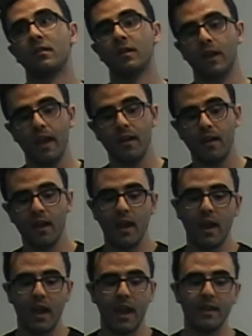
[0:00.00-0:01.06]
Okay,
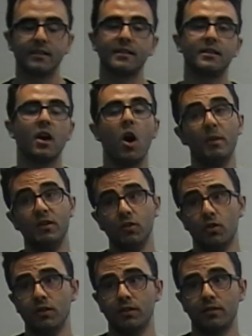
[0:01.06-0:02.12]
it's open
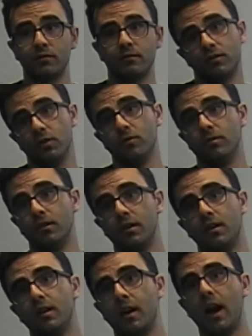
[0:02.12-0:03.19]
source, so
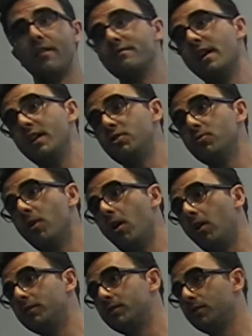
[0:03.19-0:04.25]
I invite you
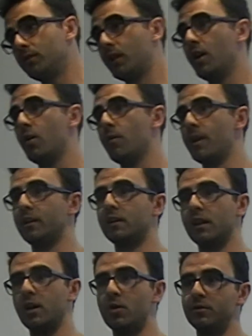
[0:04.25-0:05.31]
all to go and
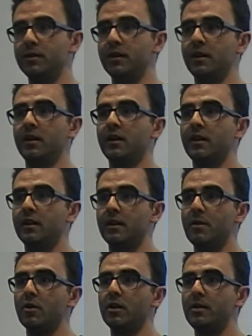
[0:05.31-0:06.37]
clone the
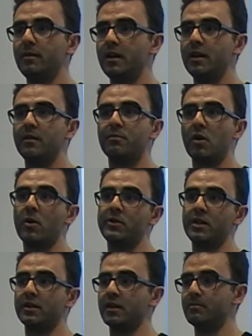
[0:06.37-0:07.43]
MongoDB
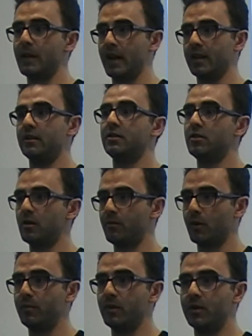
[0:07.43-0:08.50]
project back into your
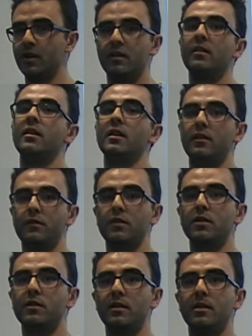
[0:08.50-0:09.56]
computer. If you know
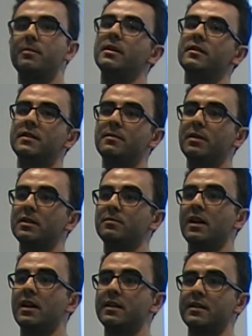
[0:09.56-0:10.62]
a little bit of C++,
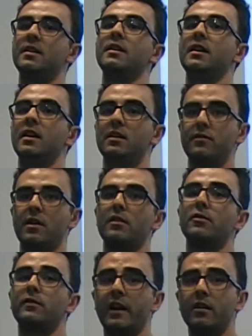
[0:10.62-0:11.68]
and if you're
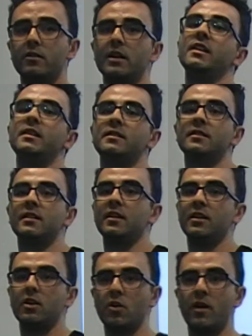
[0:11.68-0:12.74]
very good at it,
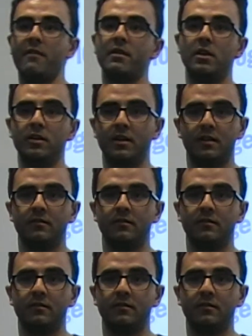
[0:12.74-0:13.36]
go have a look.